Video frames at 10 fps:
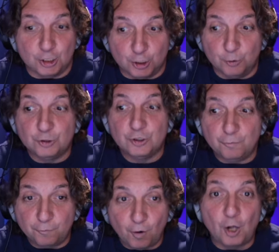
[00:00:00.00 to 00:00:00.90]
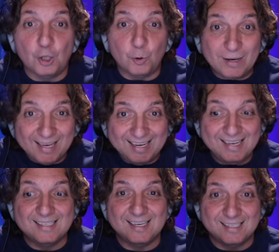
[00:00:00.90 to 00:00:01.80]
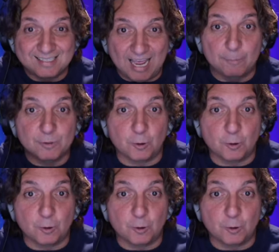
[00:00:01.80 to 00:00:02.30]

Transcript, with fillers: You should follow his steps.